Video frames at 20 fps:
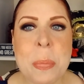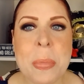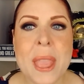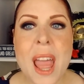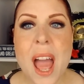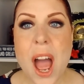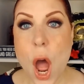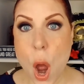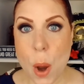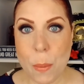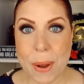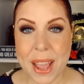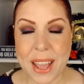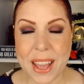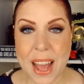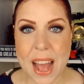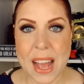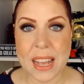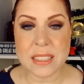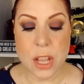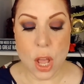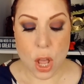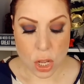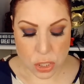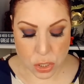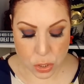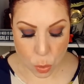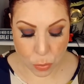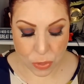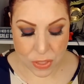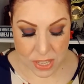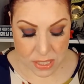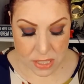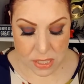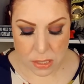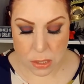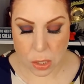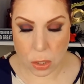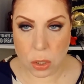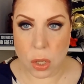All right, guys. So this
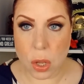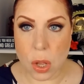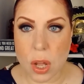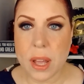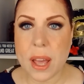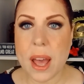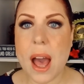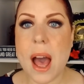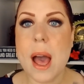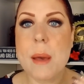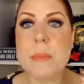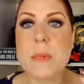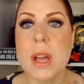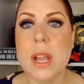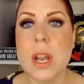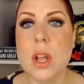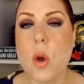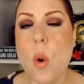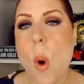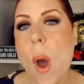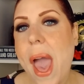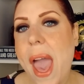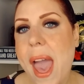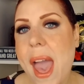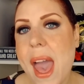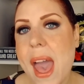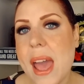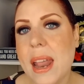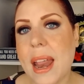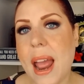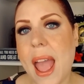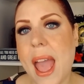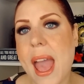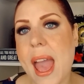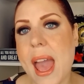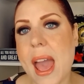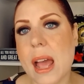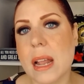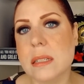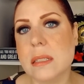is the look. I'm going to go ahead
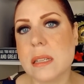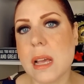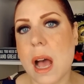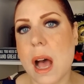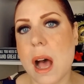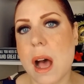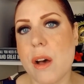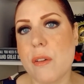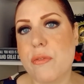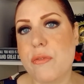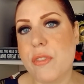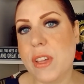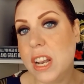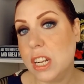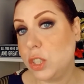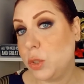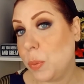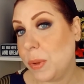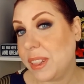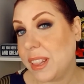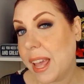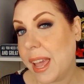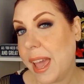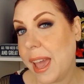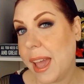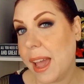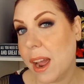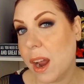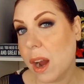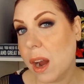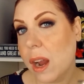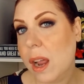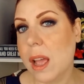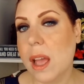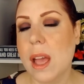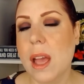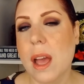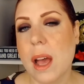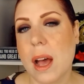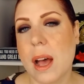and finish with the hair.
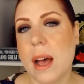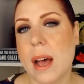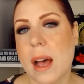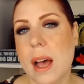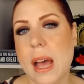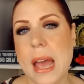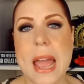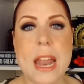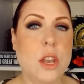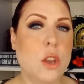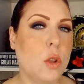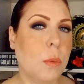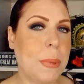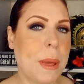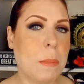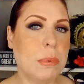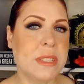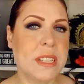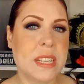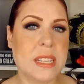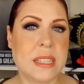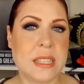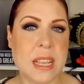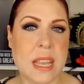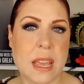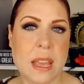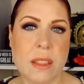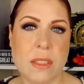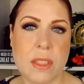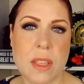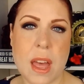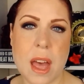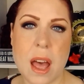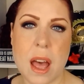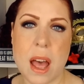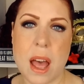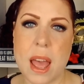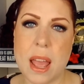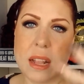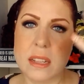And you'll be able to see
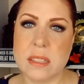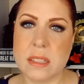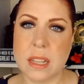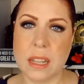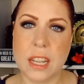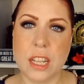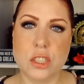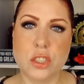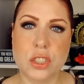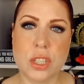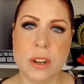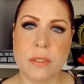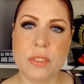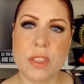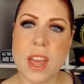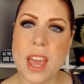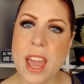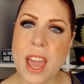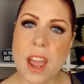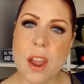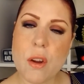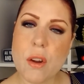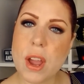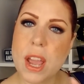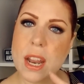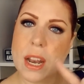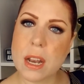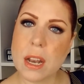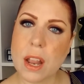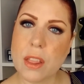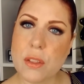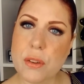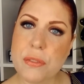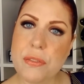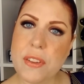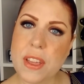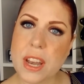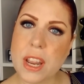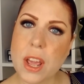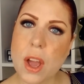the installation of the hair in another
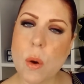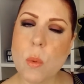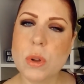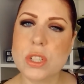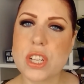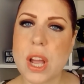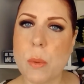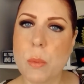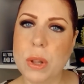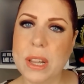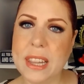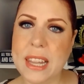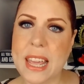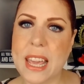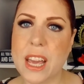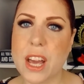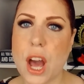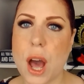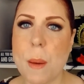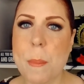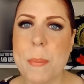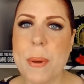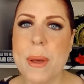video, which I will link up.